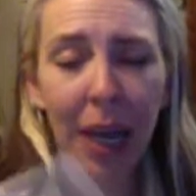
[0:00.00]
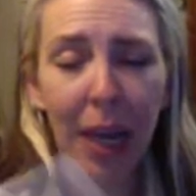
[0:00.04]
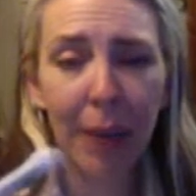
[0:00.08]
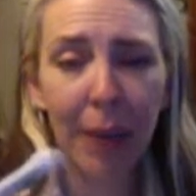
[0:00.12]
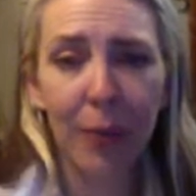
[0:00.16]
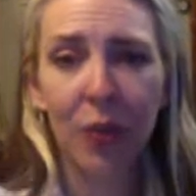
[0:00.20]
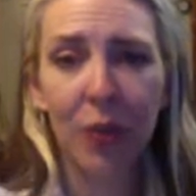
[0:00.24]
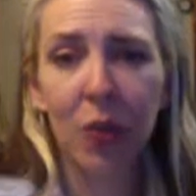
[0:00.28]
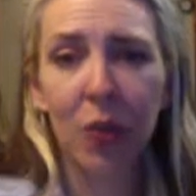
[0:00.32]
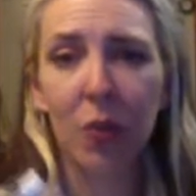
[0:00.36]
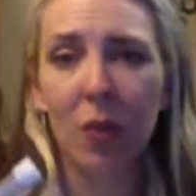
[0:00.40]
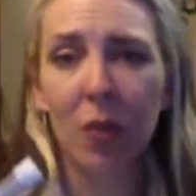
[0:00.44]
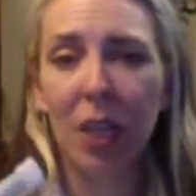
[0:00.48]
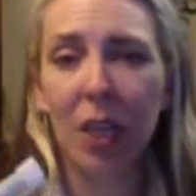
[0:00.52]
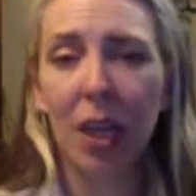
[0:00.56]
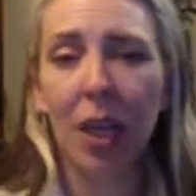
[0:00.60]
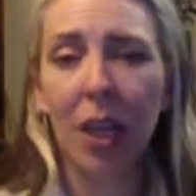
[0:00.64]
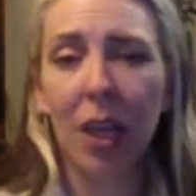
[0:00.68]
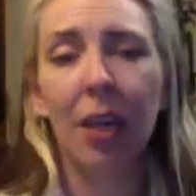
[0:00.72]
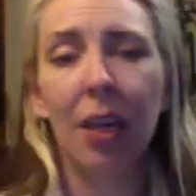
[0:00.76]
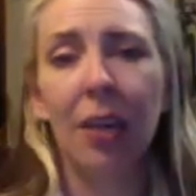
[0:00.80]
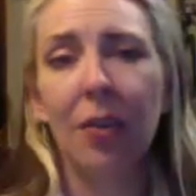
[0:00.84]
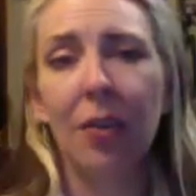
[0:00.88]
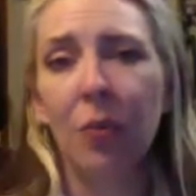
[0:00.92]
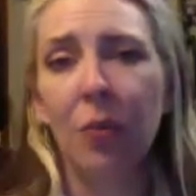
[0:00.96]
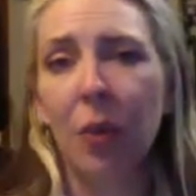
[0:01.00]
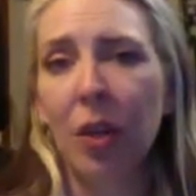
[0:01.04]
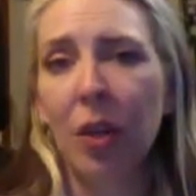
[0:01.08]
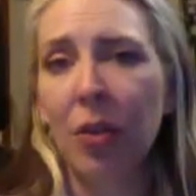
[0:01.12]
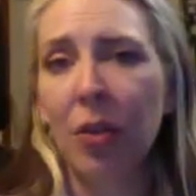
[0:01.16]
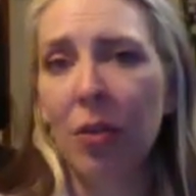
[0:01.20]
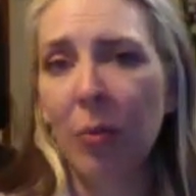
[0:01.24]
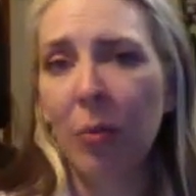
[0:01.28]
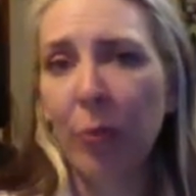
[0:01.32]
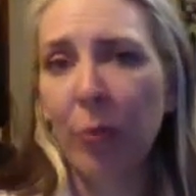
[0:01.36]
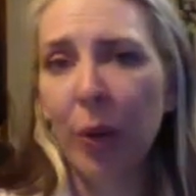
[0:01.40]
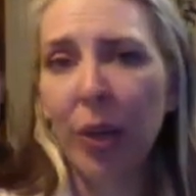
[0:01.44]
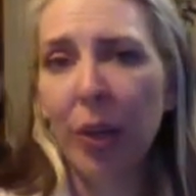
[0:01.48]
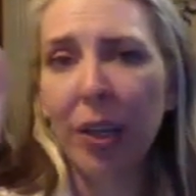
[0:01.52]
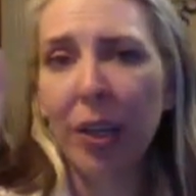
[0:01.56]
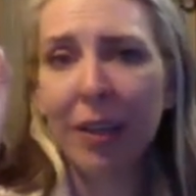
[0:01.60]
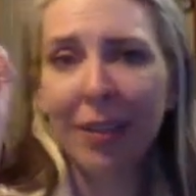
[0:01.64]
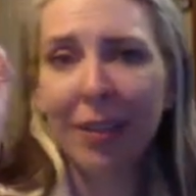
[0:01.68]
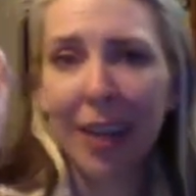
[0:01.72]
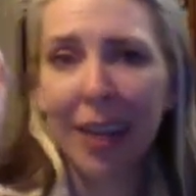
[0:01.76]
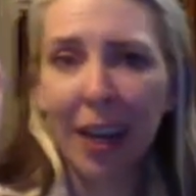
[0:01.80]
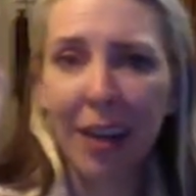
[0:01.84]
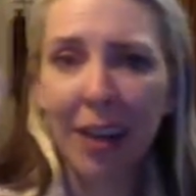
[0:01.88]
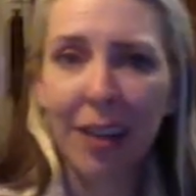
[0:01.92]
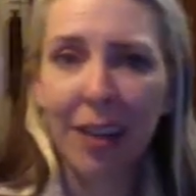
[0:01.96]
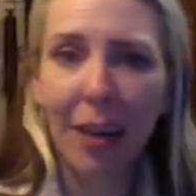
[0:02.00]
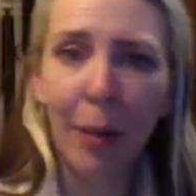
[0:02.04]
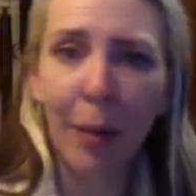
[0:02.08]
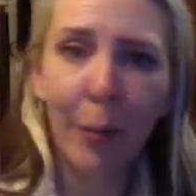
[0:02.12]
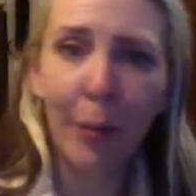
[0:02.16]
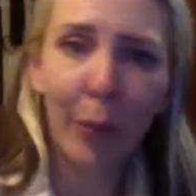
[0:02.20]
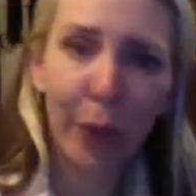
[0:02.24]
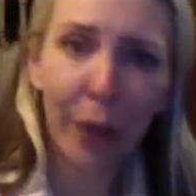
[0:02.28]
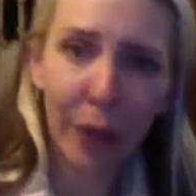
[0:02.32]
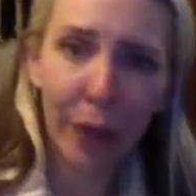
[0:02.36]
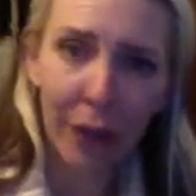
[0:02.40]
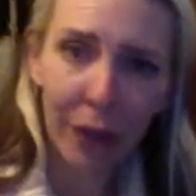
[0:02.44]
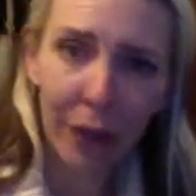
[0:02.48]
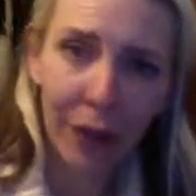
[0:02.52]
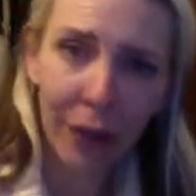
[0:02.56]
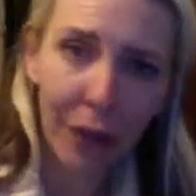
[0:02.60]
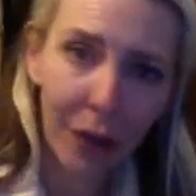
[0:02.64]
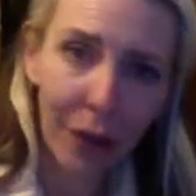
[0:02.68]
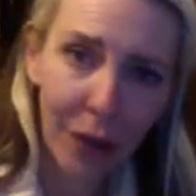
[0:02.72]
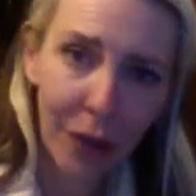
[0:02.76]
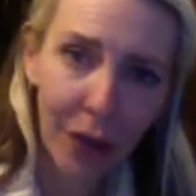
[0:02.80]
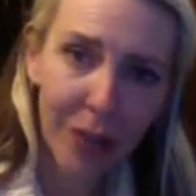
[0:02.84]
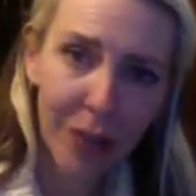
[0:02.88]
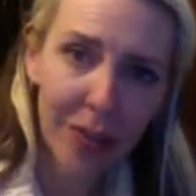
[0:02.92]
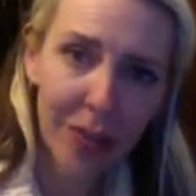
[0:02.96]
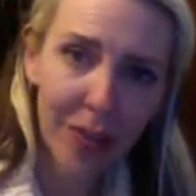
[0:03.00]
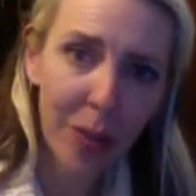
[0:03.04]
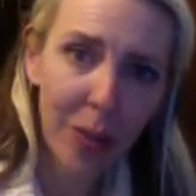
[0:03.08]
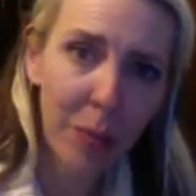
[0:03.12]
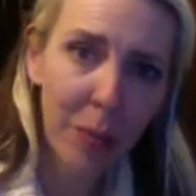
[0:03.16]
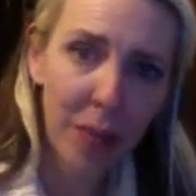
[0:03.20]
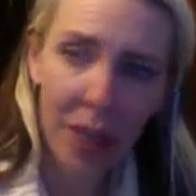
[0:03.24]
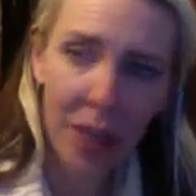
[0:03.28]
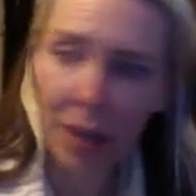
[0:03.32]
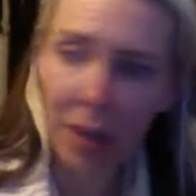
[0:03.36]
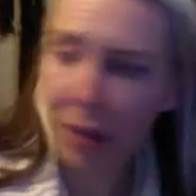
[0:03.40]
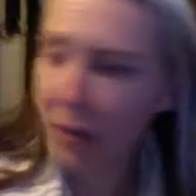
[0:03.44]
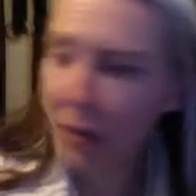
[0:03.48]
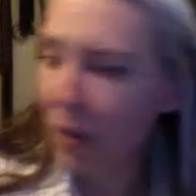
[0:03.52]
Absolute dating is when you can put an exact number on something.